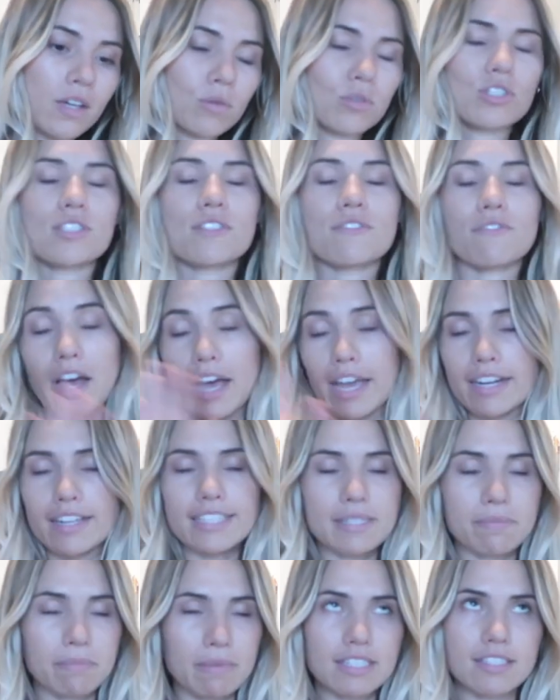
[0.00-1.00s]
which is fine
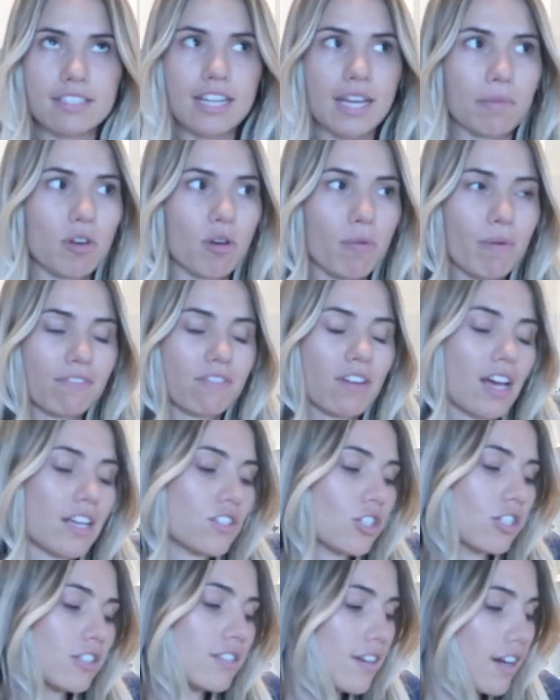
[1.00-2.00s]
because it makes the time go by
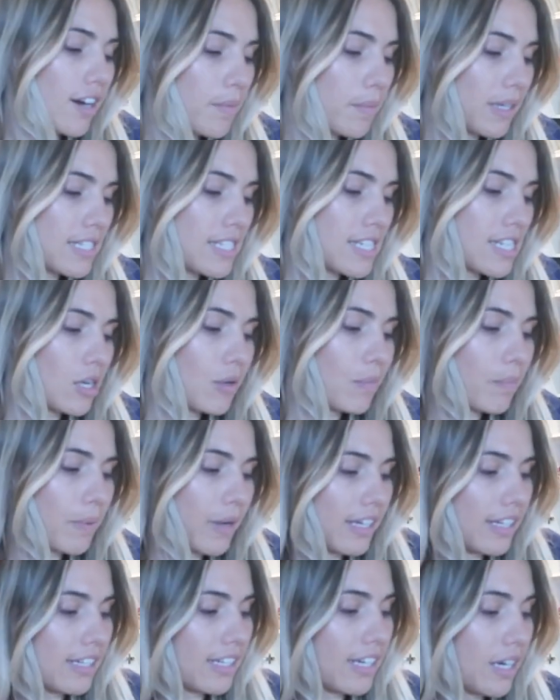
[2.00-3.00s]
faster. It's not a big deal.
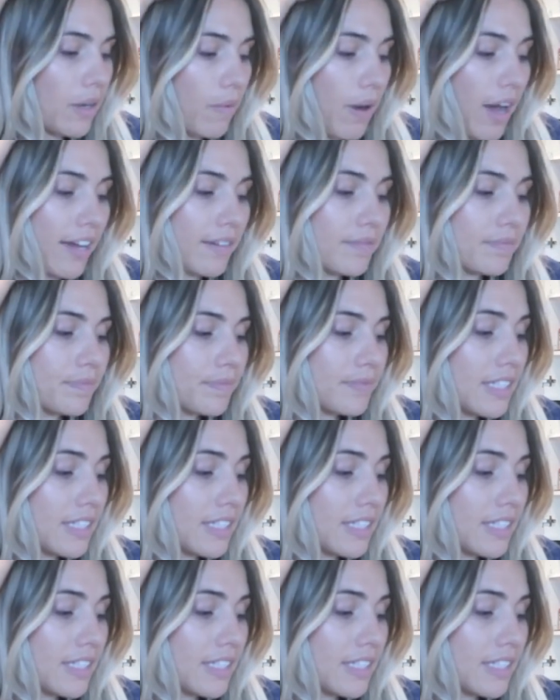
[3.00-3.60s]
But anyway,